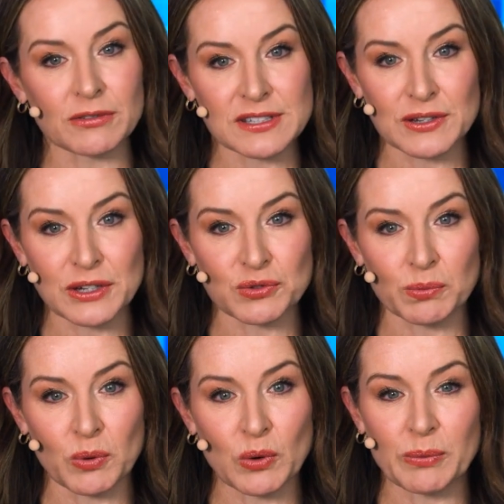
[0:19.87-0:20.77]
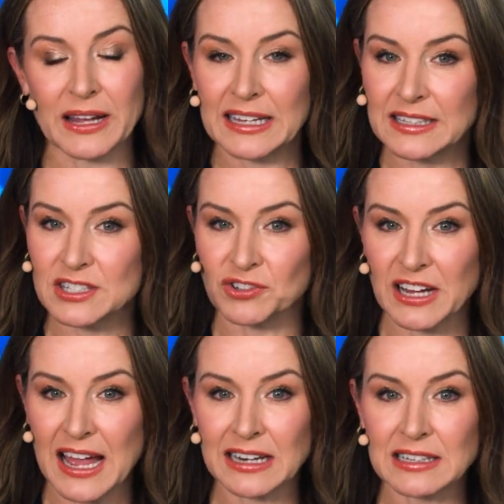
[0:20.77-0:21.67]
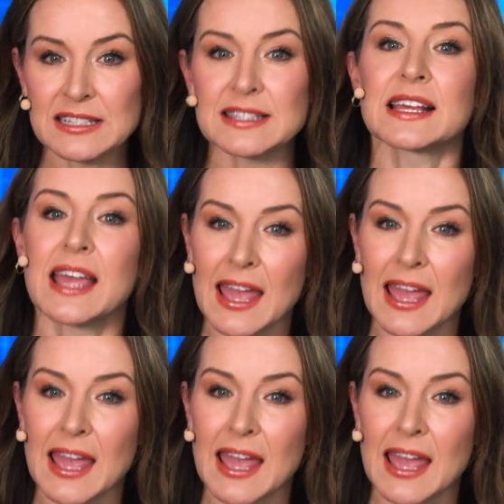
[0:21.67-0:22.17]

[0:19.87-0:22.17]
research report by industry analysts